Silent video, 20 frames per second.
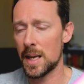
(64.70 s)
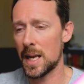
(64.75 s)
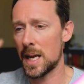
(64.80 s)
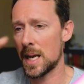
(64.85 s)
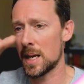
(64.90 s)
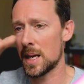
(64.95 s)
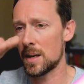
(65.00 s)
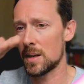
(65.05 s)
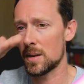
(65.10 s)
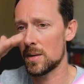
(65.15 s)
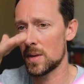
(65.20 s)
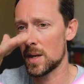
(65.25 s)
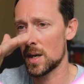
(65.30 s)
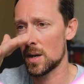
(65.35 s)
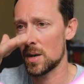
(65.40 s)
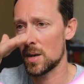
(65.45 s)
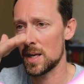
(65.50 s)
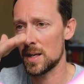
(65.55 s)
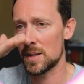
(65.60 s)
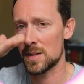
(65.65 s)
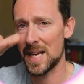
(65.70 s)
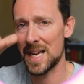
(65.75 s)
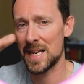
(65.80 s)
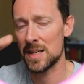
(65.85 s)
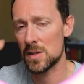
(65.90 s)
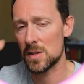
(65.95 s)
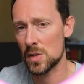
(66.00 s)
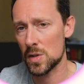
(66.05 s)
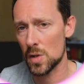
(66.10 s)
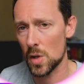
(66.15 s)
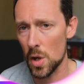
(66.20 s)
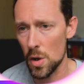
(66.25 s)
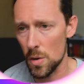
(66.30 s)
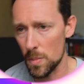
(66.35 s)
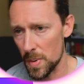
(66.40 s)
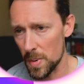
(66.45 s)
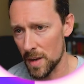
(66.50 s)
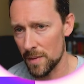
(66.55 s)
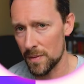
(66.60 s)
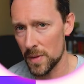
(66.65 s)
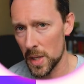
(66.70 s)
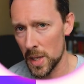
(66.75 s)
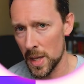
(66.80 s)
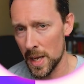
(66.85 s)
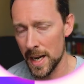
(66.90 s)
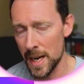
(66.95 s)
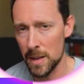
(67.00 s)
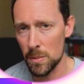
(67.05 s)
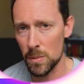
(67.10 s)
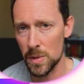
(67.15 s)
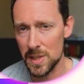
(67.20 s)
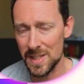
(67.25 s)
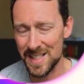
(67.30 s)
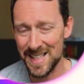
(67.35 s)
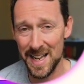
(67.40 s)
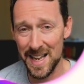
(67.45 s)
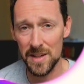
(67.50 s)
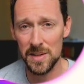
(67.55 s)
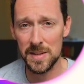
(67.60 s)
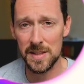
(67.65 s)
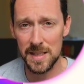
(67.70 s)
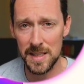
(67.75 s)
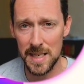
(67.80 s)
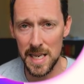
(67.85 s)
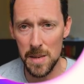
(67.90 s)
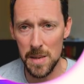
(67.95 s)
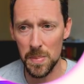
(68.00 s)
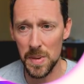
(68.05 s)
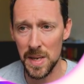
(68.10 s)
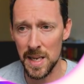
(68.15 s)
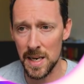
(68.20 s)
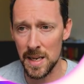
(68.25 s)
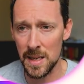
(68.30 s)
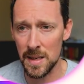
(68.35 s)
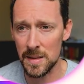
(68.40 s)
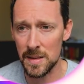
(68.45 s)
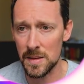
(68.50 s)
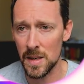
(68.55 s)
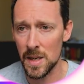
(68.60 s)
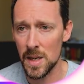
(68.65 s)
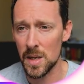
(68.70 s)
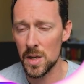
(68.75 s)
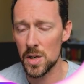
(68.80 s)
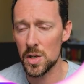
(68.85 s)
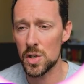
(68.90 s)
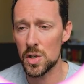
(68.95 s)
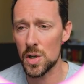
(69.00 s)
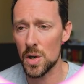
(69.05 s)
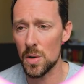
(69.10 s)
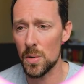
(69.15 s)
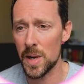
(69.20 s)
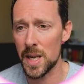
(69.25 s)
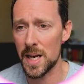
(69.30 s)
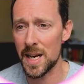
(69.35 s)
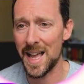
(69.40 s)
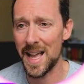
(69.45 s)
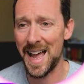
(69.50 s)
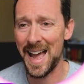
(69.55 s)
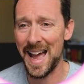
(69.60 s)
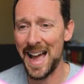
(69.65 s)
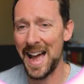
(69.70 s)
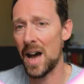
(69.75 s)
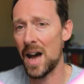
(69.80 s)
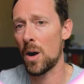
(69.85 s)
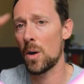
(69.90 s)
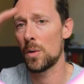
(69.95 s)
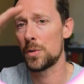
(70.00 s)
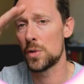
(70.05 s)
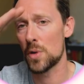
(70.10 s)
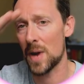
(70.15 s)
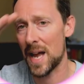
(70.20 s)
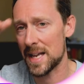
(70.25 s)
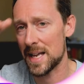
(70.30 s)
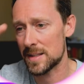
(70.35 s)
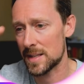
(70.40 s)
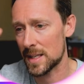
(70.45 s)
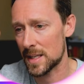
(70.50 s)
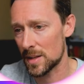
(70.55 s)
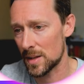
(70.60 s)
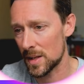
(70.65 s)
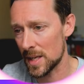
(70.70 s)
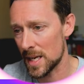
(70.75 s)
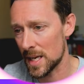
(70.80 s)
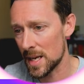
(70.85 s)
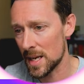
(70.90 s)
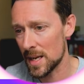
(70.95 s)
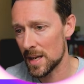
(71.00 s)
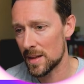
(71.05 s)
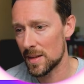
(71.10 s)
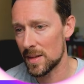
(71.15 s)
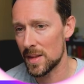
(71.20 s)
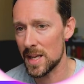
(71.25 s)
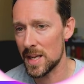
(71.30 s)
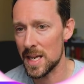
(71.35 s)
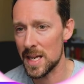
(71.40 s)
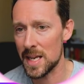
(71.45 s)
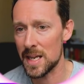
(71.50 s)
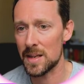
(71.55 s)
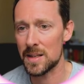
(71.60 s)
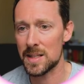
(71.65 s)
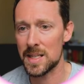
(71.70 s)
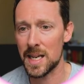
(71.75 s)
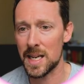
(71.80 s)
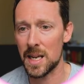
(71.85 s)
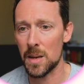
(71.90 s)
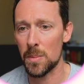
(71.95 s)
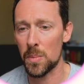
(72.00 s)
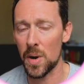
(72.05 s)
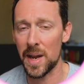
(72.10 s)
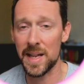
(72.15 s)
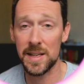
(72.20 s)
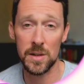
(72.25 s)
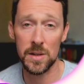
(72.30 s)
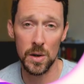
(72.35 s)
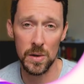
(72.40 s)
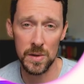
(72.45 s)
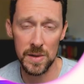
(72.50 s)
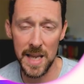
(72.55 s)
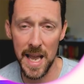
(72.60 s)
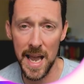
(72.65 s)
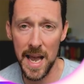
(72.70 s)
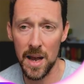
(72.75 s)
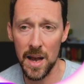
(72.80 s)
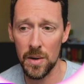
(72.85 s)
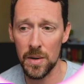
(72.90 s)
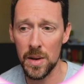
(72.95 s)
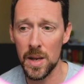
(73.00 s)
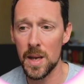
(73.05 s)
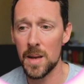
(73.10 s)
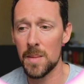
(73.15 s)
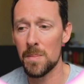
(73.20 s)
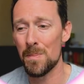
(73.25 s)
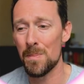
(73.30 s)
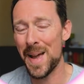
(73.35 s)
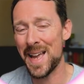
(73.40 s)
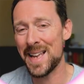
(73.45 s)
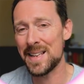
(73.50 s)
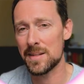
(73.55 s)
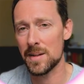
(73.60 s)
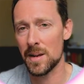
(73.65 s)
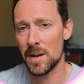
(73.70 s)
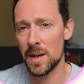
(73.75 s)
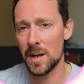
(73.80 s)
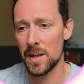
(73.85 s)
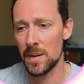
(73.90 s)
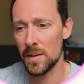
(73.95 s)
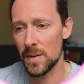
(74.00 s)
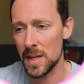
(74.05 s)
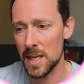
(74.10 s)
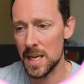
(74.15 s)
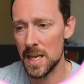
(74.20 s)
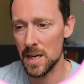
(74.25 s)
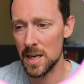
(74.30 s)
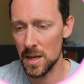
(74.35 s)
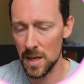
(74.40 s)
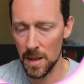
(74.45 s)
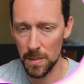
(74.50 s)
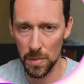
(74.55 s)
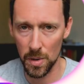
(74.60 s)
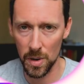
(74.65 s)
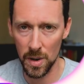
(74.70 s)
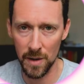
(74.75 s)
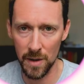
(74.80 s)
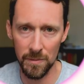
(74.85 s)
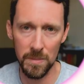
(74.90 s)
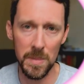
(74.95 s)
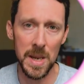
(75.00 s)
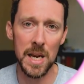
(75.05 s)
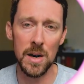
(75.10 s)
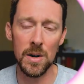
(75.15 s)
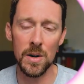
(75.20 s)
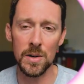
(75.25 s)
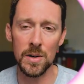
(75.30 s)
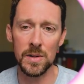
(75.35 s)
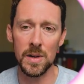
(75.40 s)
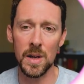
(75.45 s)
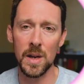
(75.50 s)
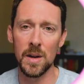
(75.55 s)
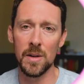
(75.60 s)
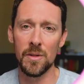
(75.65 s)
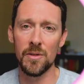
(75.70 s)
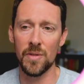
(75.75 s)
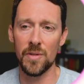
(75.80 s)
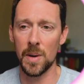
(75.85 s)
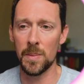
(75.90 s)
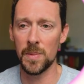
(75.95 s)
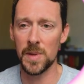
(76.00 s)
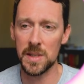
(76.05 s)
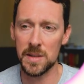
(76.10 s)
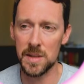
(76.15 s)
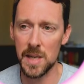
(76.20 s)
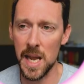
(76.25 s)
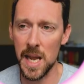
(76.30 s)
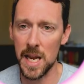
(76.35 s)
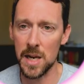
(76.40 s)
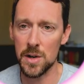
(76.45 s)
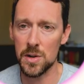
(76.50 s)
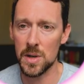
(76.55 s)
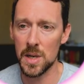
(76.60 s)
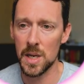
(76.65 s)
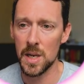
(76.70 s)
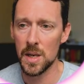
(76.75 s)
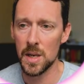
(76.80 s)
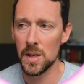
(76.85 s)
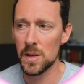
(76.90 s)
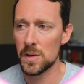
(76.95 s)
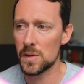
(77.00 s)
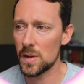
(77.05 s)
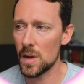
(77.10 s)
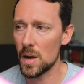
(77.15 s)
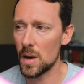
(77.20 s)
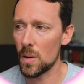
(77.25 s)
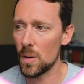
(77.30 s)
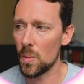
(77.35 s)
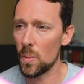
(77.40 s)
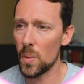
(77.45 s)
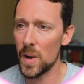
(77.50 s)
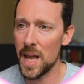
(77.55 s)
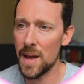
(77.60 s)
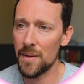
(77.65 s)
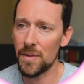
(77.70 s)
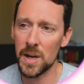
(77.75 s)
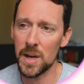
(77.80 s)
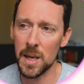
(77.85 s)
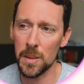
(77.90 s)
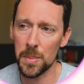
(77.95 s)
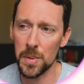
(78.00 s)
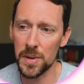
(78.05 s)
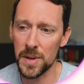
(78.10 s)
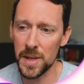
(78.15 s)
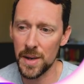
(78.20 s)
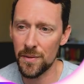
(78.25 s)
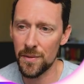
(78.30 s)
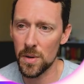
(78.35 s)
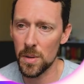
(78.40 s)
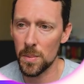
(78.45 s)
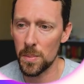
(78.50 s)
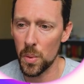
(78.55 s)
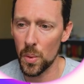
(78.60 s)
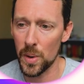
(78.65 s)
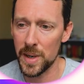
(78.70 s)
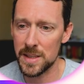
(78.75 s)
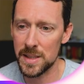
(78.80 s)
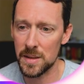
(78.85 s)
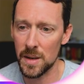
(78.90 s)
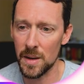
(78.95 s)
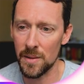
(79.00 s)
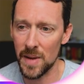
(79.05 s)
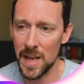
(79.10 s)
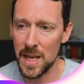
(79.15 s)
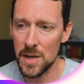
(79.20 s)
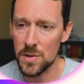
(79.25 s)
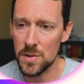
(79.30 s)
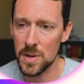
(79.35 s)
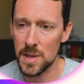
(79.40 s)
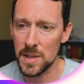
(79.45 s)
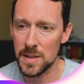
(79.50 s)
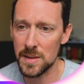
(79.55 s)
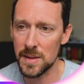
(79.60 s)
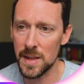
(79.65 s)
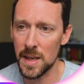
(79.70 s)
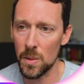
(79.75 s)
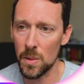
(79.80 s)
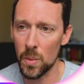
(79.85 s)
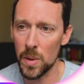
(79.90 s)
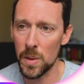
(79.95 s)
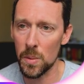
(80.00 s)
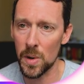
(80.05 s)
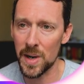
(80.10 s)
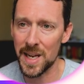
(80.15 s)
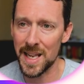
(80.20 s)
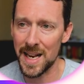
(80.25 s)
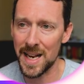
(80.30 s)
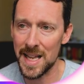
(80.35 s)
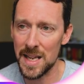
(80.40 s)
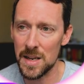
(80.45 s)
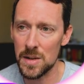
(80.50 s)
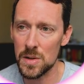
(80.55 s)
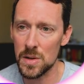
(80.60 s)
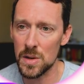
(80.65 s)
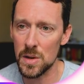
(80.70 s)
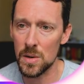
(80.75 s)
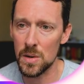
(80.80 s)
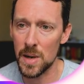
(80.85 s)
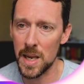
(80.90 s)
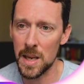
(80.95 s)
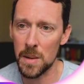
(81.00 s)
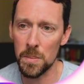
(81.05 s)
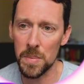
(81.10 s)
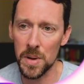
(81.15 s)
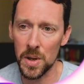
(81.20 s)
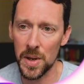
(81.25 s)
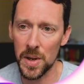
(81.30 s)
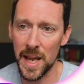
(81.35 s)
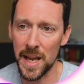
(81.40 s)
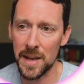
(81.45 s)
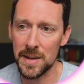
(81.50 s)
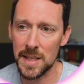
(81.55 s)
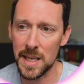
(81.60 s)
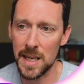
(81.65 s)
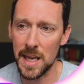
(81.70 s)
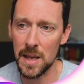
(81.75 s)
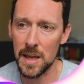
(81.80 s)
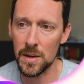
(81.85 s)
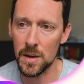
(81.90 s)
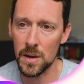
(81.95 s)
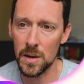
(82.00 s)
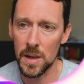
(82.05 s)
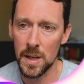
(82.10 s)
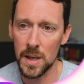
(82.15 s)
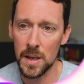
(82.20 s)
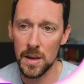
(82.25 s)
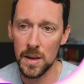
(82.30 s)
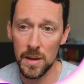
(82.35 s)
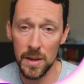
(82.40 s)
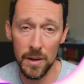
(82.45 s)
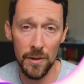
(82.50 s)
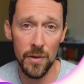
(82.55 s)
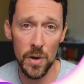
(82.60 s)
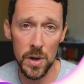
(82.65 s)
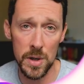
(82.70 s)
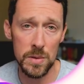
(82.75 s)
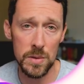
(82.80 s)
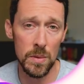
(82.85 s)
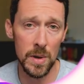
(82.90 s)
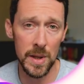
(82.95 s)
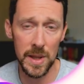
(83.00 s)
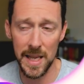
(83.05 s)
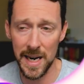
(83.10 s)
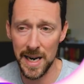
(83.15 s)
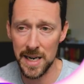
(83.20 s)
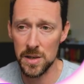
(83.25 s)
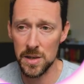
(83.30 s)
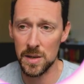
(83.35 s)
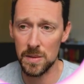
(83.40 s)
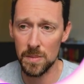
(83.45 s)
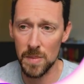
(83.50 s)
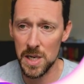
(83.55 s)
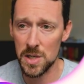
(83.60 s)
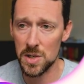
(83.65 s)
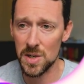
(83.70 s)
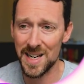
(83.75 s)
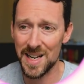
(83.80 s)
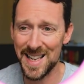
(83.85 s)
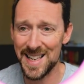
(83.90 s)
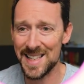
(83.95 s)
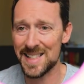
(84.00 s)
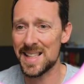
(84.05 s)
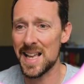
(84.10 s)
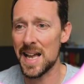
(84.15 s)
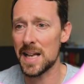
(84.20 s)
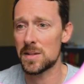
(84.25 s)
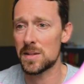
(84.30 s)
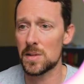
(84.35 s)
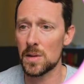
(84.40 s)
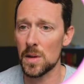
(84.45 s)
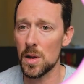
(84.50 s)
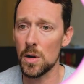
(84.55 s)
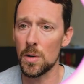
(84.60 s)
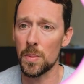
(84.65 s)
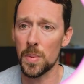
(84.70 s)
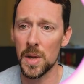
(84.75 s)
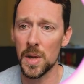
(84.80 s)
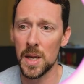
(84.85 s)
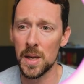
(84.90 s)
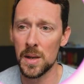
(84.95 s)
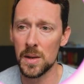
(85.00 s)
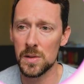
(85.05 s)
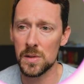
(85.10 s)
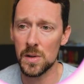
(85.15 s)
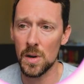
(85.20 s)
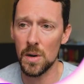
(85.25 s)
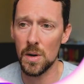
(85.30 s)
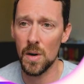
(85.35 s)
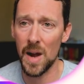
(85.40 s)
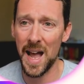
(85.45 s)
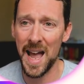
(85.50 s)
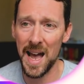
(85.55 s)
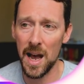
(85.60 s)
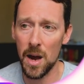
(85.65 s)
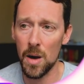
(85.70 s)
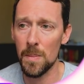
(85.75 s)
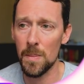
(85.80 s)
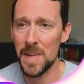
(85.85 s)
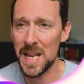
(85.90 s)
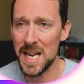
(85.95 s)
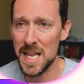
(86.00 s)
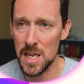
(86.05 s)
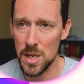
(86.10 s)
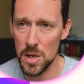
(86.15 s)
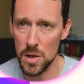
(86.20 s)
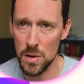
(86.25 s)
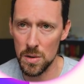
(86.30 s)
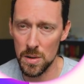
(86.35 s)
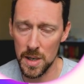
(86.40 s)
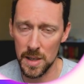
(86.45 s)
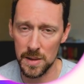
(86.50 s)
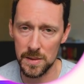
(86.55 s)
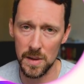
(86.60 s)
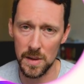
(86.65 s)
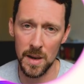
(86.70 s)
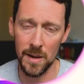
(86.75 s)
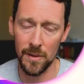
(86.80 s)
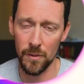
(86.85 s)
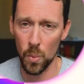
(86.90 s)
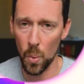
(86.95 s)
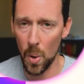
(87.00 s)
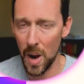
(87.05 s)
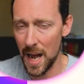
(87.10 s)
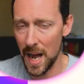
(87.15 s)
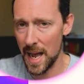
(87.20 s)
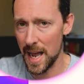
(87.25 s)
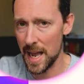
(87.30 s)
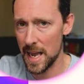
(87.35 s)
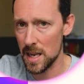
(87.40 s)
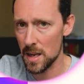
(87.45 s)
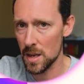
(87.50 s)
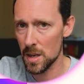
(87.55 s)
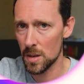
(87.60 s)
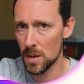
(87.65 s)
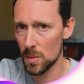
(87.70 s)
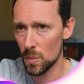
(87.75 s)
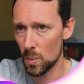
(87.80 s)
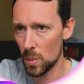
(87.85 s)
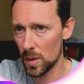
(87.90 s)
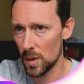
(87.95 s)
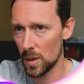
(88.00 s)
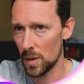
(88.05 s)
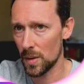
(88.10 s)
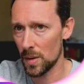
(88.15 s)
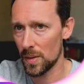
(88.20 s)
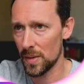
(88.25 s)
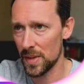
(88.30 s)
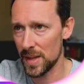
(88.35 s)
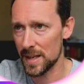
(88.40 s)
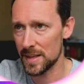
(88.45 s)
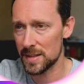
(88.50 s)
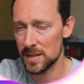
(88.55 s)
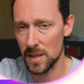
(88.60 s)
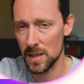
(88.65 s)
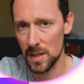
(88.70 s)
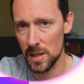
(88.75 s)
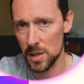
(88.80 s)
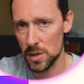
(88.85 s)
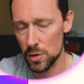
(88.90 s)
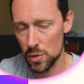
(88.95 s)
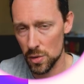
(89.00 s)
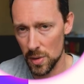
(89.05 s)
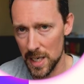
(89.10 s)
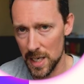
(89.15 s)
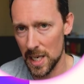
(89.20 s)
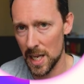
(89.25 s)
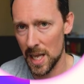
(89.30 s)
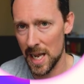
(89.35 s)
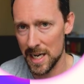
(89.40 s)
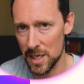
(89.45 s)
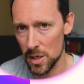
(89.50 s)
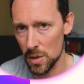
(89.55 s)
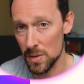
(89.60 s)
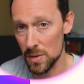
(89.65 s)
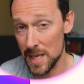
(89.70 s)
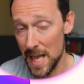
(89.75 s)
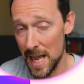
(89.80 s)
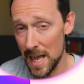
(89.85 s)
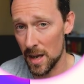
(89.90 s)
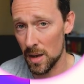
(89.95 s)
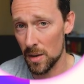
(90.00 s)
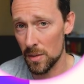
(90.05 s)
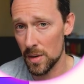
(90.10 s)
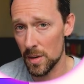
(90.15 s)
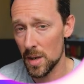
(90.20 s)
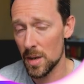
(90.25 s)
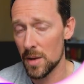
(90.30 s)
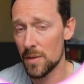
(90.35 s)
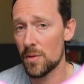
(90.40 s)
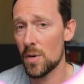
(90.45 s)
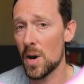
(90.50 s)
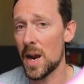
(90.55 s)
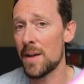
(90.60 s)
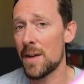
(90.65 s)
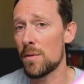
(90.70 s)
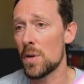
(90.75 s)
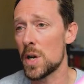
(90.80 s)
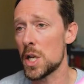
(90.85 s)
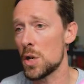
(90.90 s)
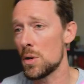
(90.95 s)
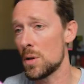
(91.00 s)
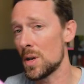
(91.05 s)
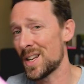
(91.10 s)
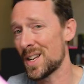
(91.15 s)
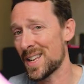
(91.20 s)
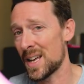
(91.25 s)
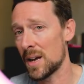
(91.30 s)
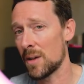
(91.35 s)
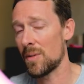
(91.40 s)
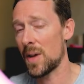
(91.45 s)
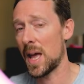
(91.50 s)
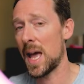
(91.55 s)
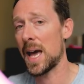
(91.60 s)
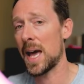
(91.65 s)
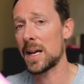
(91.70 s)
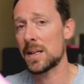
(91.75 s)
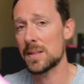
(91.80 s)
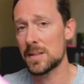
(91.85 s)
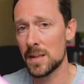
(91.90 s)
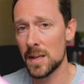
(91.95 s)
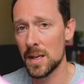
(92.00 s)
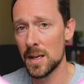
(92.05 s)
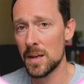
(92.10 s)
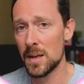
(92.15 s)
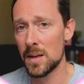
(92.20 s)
And there is a slope of the line, which is how steep it is, showing how drastically the ticket price goes down based on the number of meters from the stage. So we have a couple different points of interest that we will get into and build out together. The first one that I just mentioned is that slope. So, how many units of y will this trend line go down for every unit of X